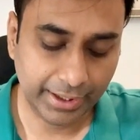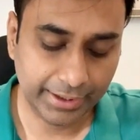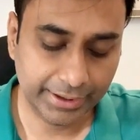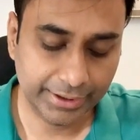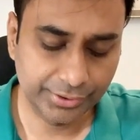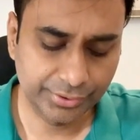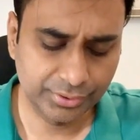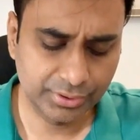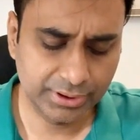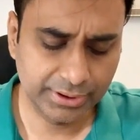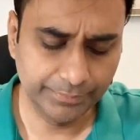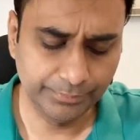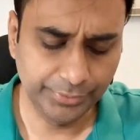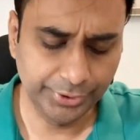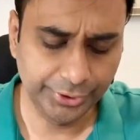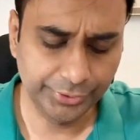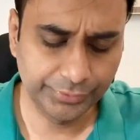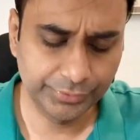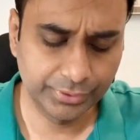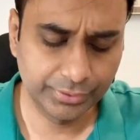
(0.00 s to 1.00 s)
I can
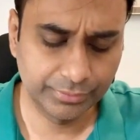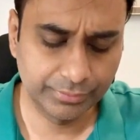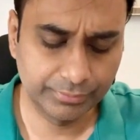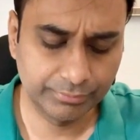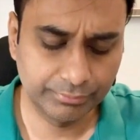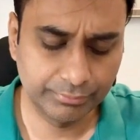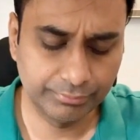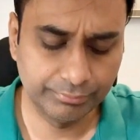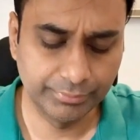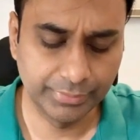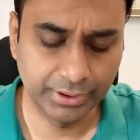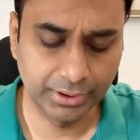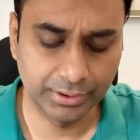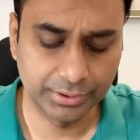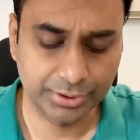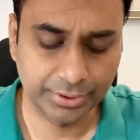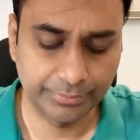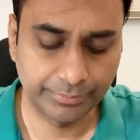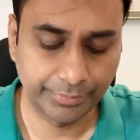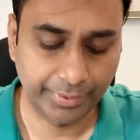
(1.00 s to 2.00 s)
simply do the middle
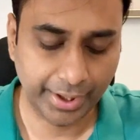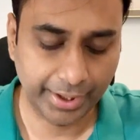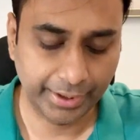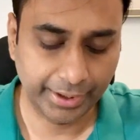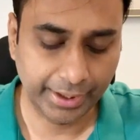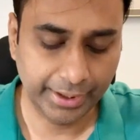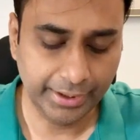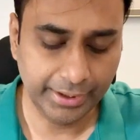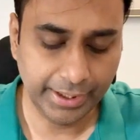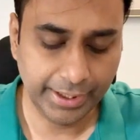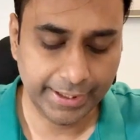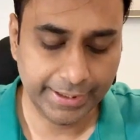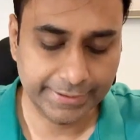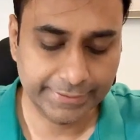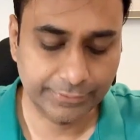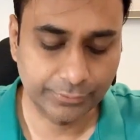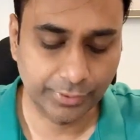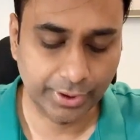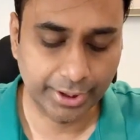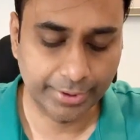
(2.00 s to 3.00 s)
term breaking, a
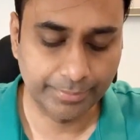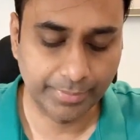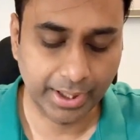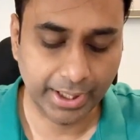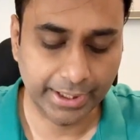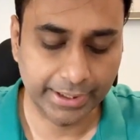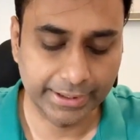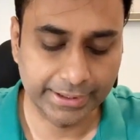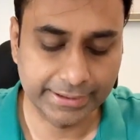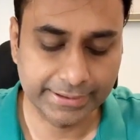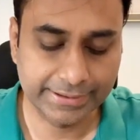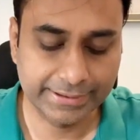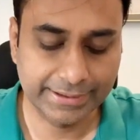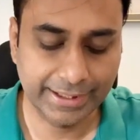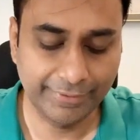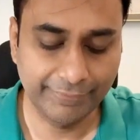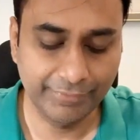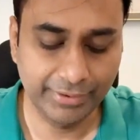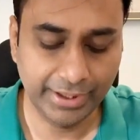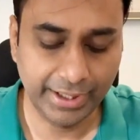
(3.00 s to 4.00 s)
square minus
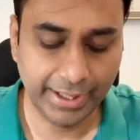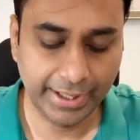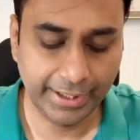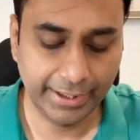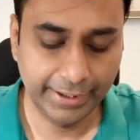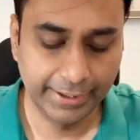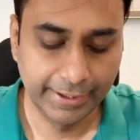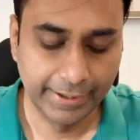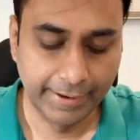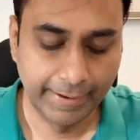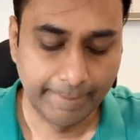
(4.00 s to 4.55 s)
7a